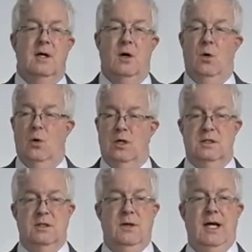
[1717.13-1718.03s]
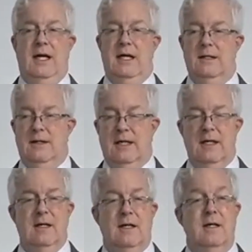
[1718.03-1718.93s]
or to a
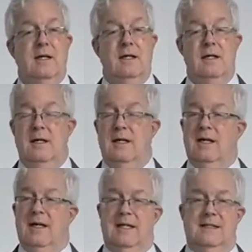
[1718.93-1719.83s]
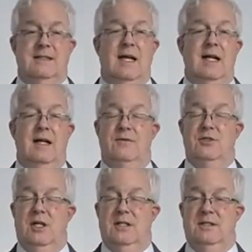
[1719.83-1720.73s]
hearing, instead of
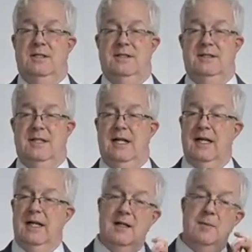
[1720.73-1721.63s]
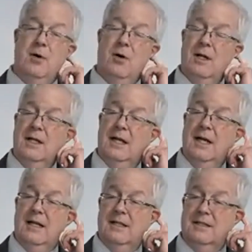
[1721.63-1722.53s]
just sending the party that
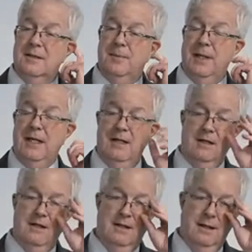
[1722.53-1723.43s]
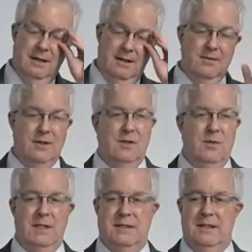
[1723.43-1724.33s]
had the subpoena
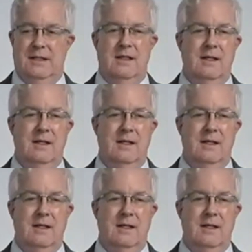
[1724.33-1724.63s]
requested